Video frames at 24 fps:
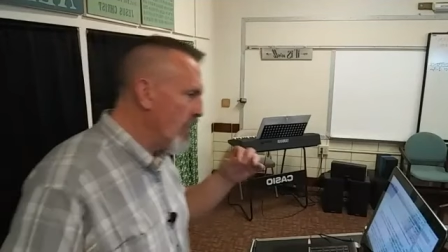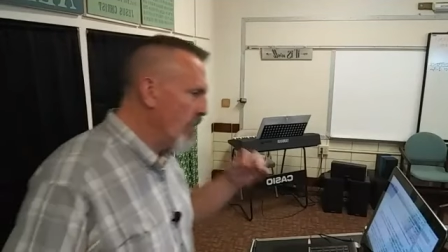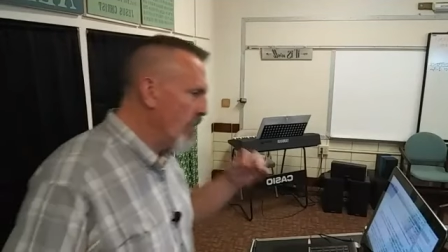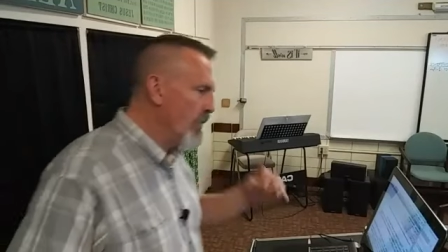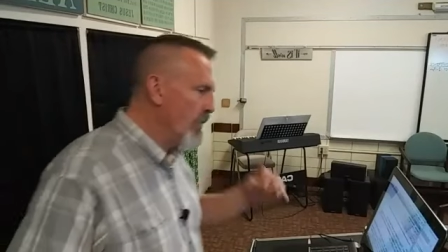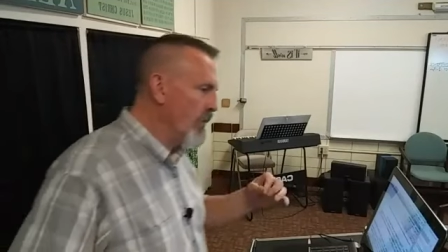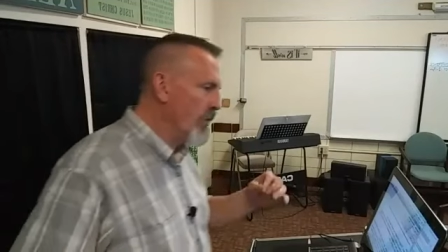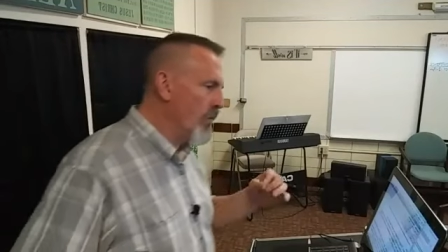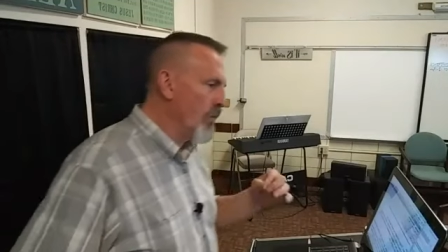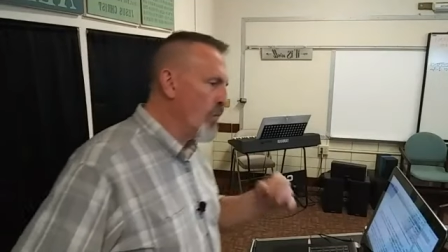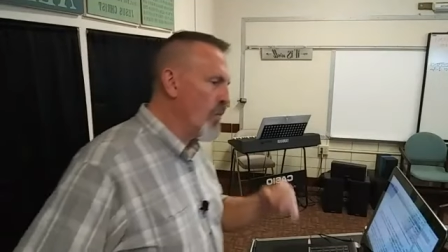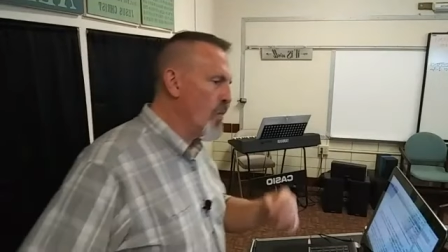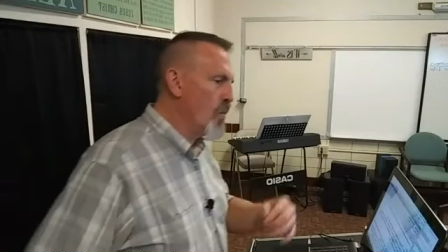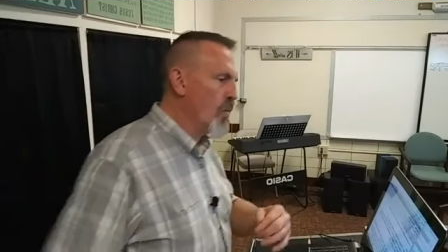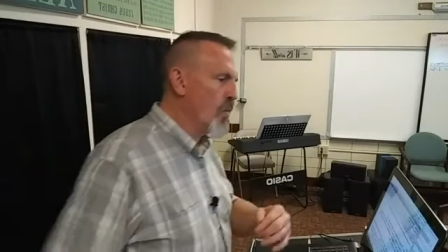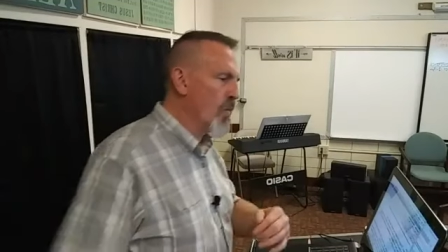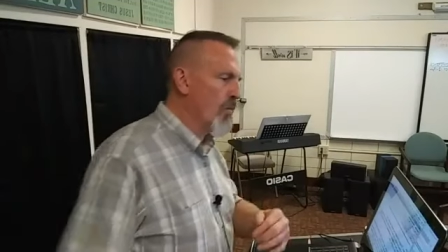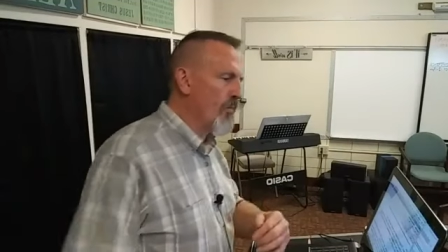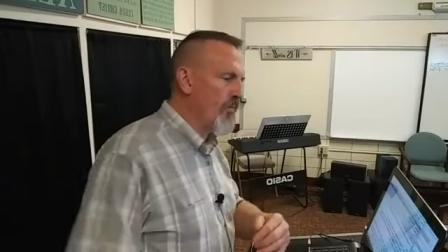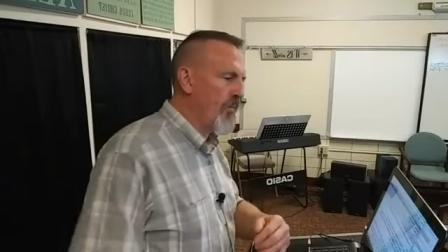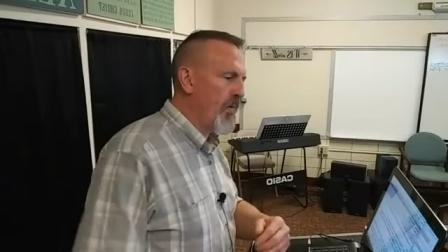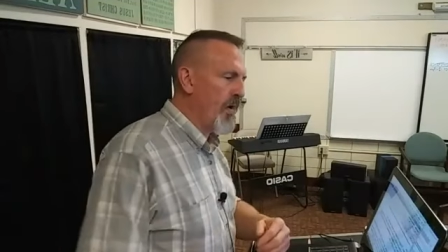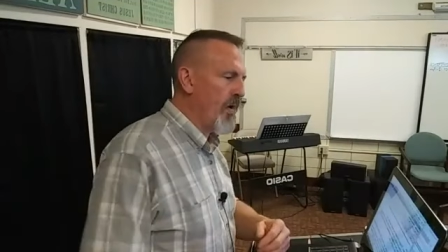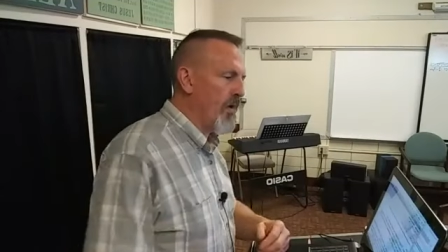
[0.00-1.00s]
her
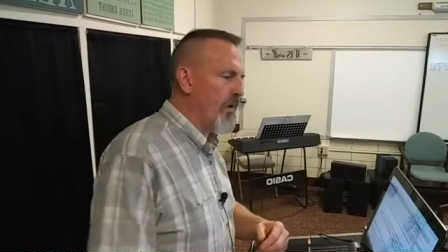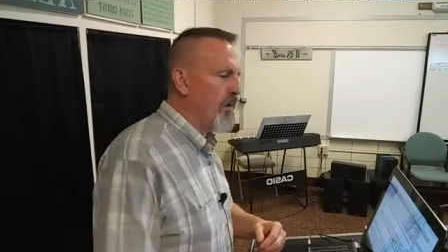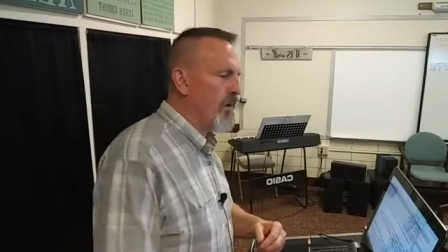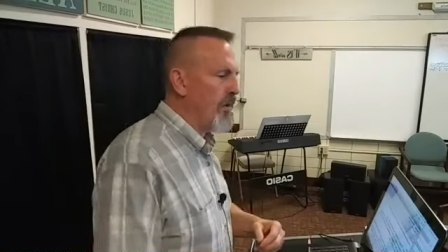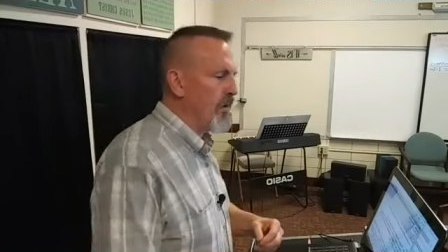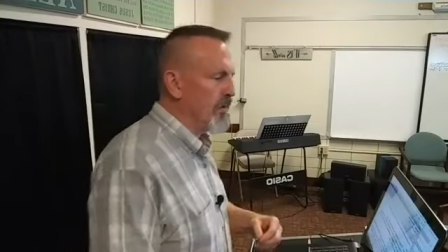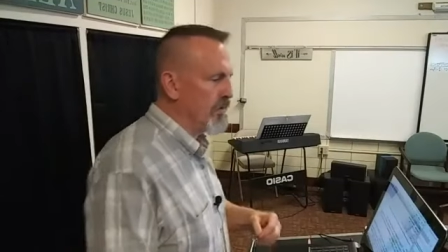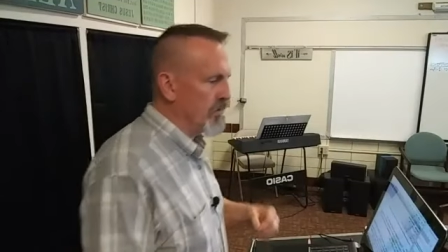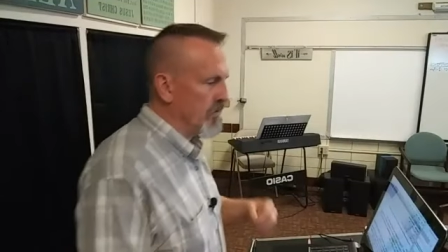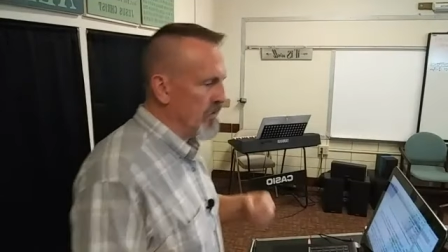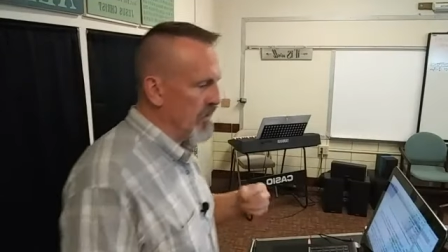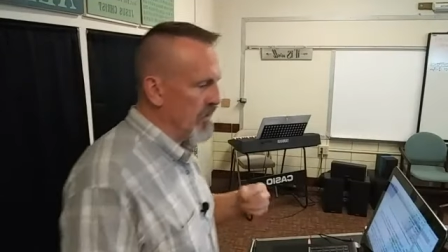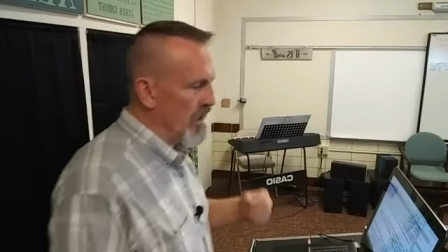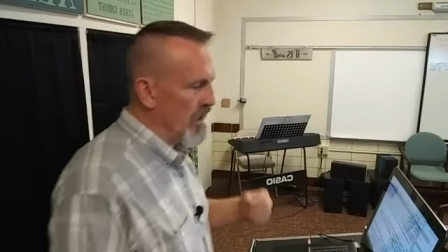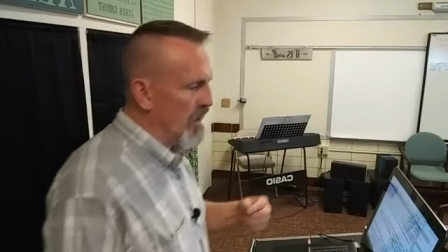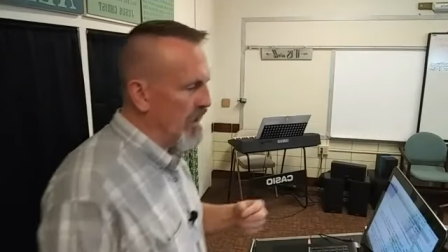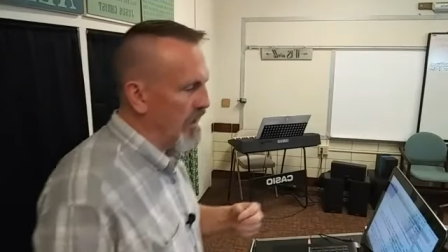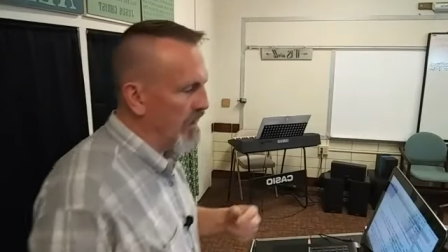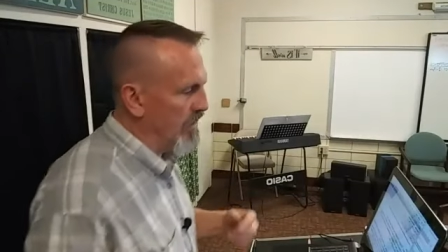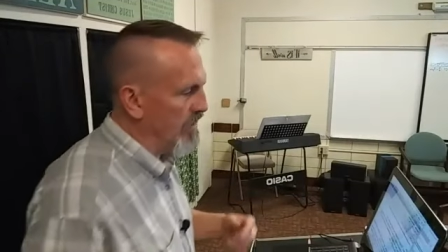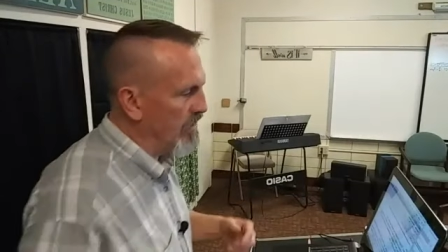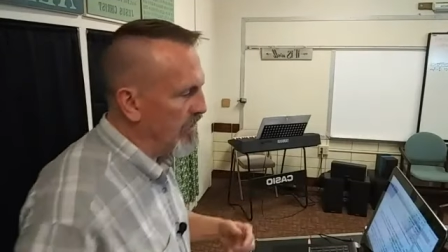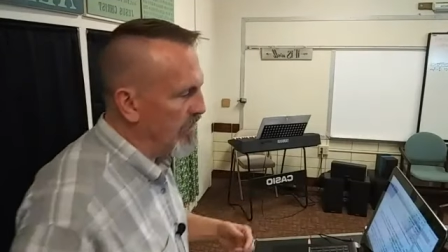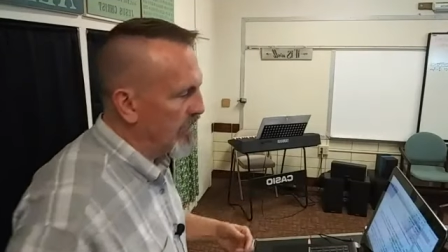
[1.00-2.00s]
warfare is
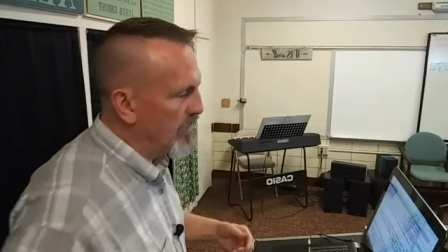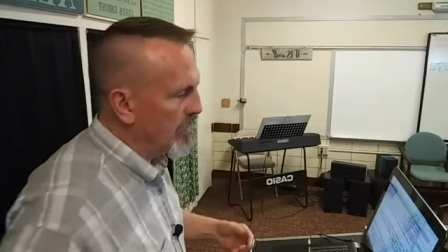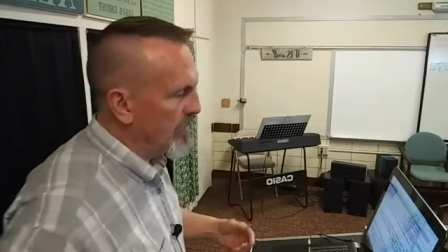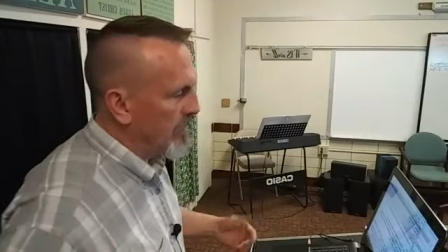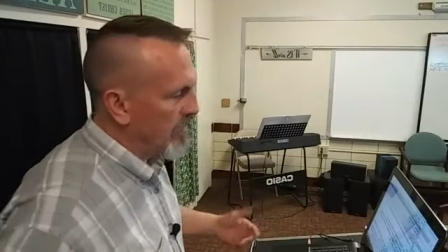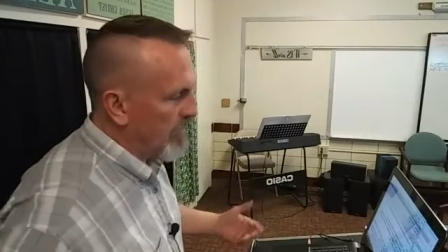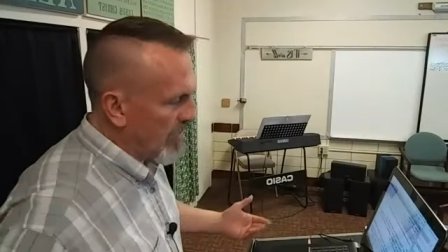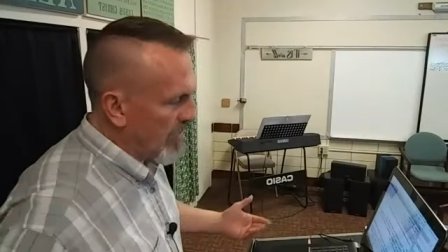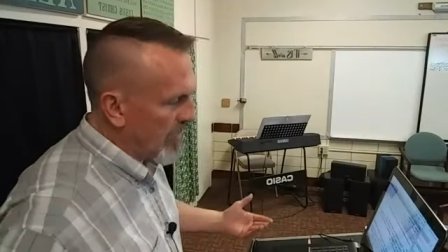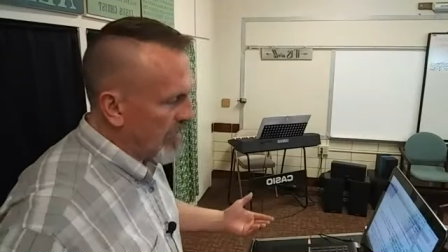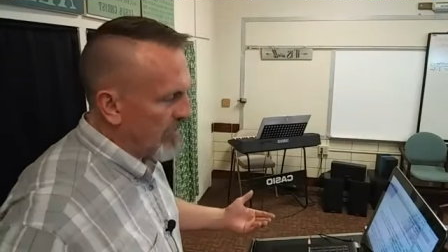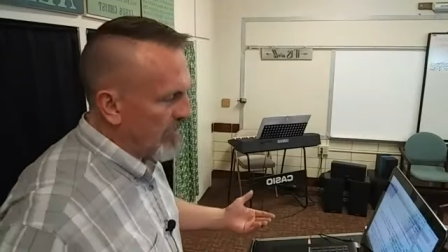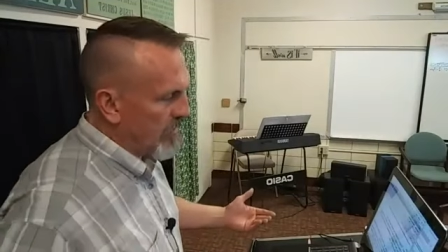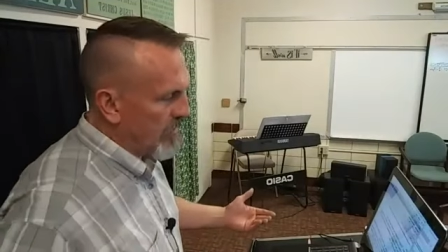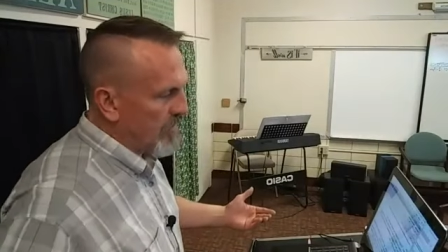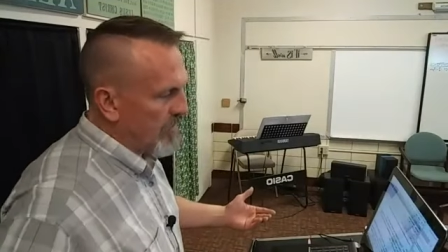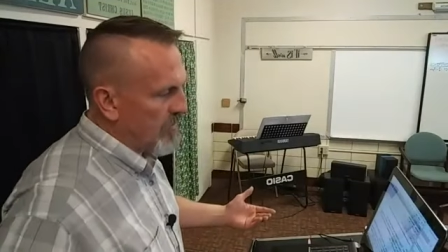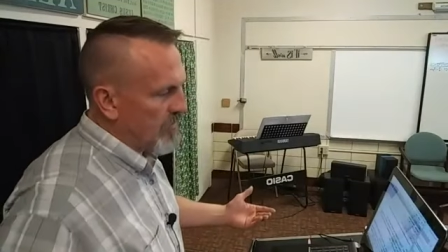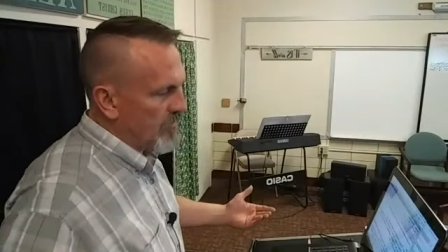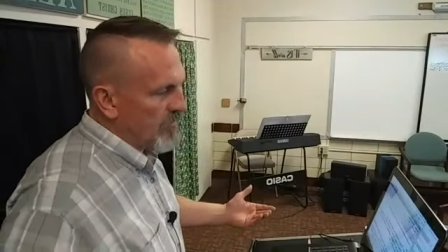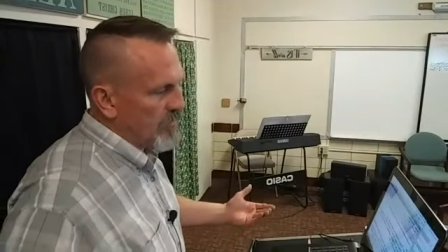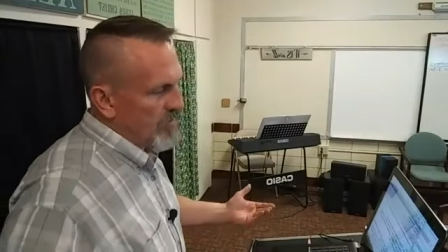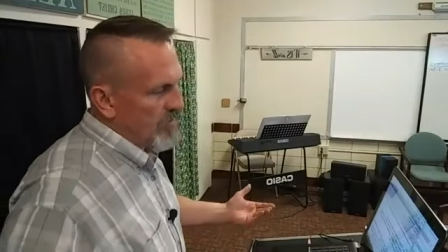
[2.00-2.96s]
done. That